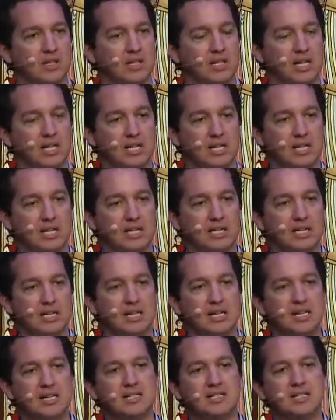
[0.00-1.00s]
It, it,
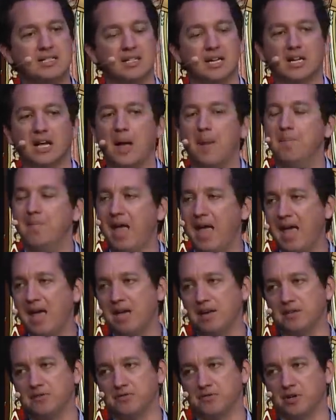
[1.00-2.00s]
it isn't a
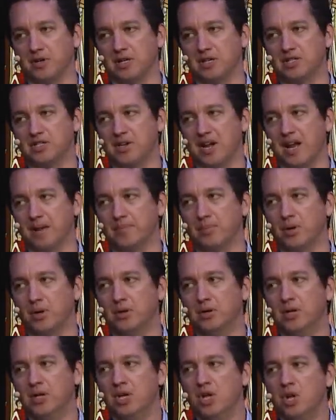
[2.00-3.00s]
command, for
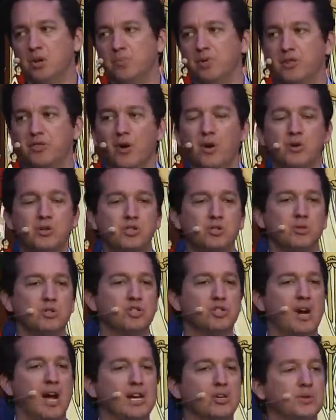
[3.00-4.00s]
example. But those who would
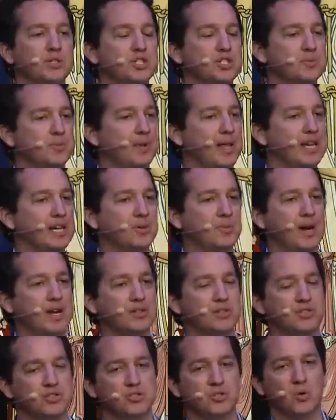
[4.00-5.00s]
try to explain away
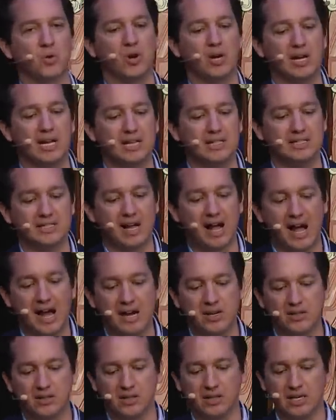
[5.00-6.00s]
the story
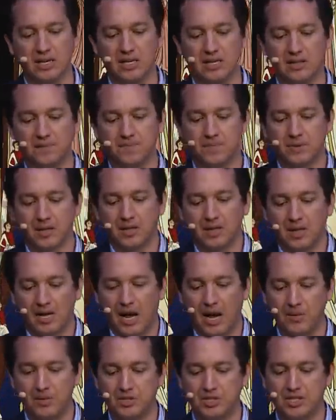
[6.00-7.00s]
entirely,
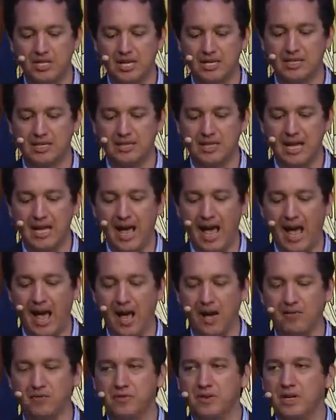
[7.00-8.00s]
I would say that they
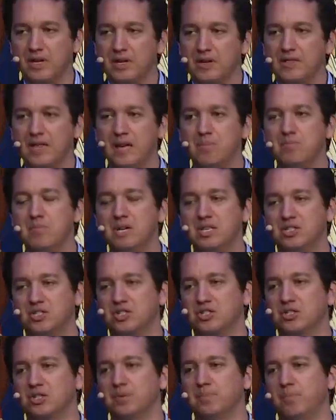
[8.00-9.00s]
have they
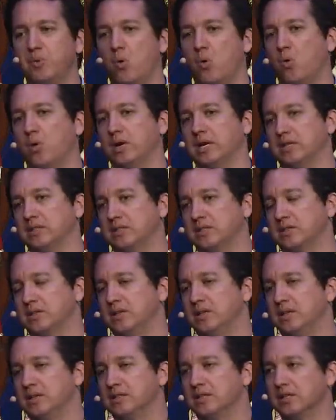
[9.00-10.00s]
missed the point.
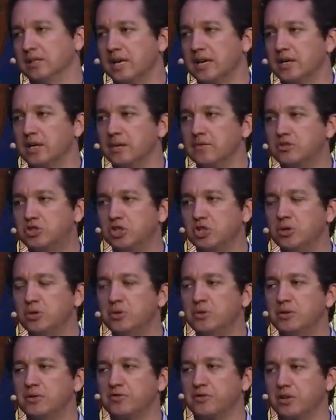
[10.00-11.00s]
The letter of
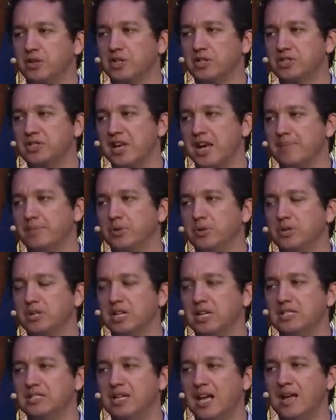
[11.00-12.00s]
Jude, for example,
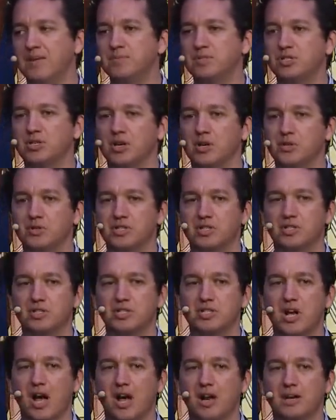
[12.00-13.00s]
condemns those in
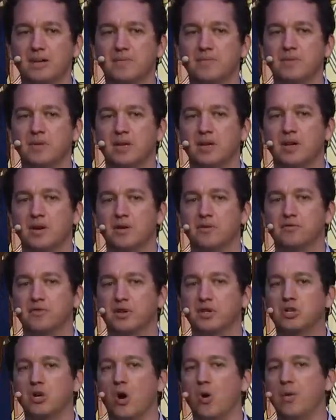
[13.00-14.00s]
Sodom
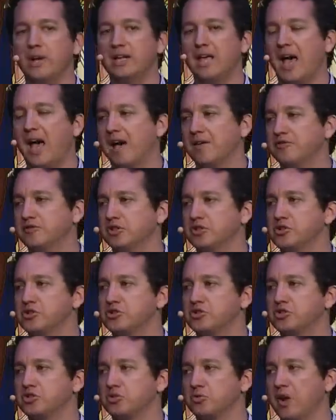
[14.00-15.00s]
for going after
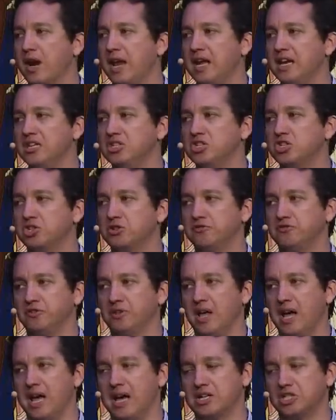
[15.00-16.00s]
strange
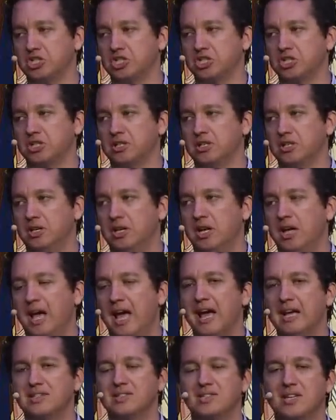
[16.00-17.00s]
flesh.
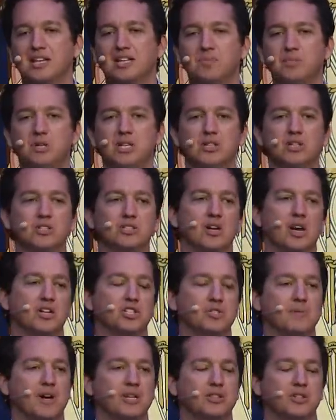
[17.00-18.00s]
And Second Peter
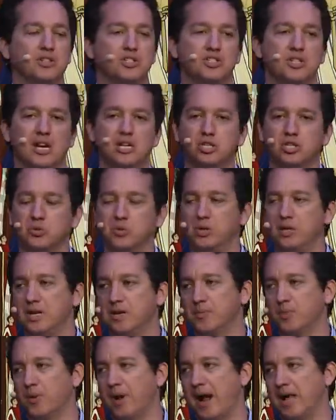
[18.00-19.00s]
talks about their sexual
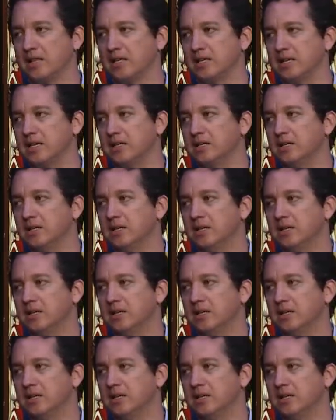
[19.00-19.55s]
immorality.